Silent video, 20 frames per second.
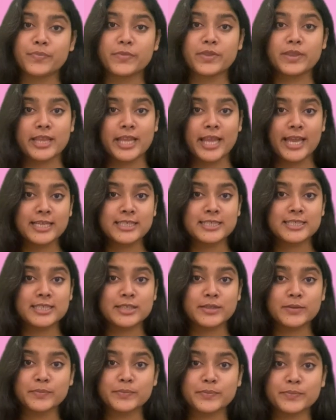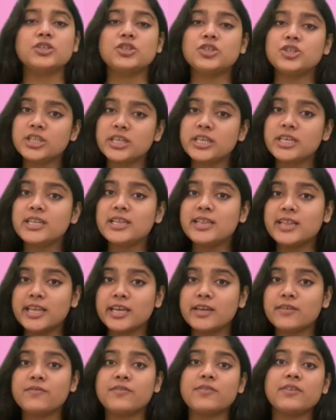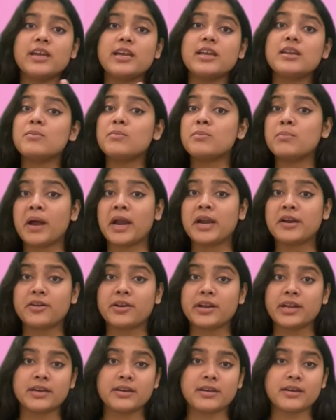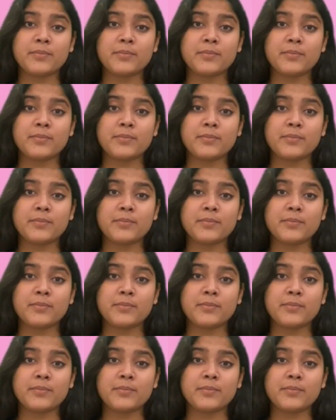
Next. She lives in Madrid.